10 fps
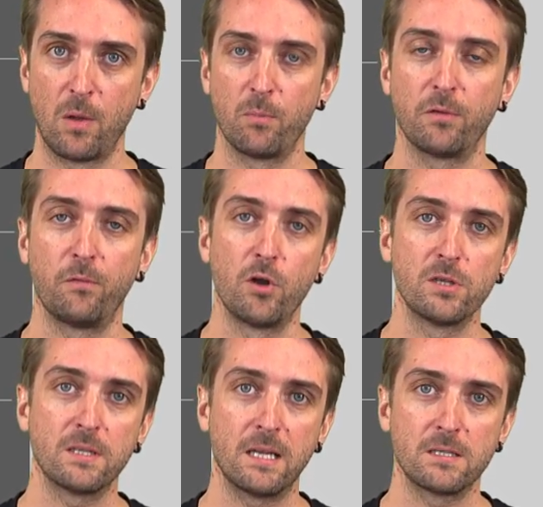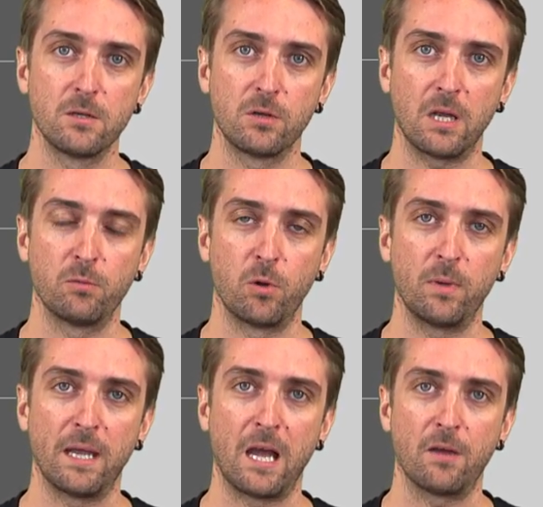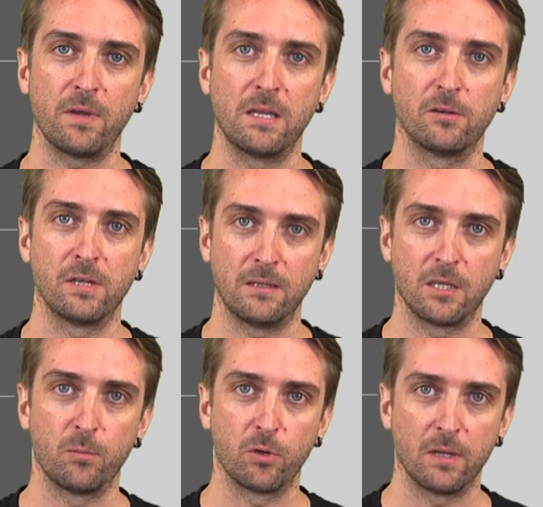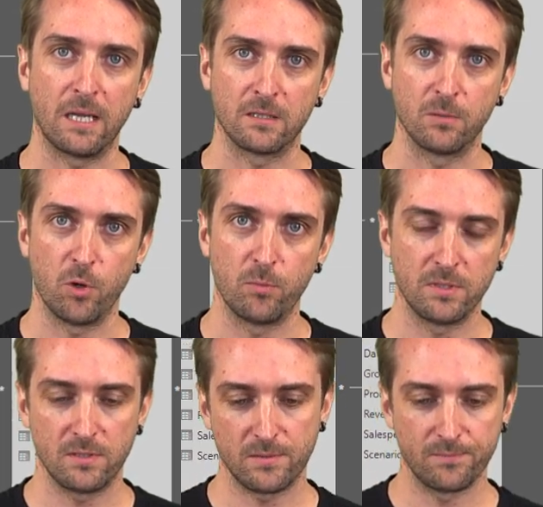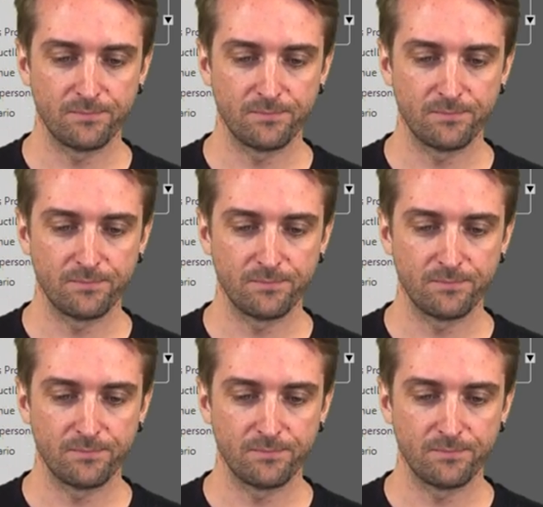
But first let's look at what we have in our data model at the moment.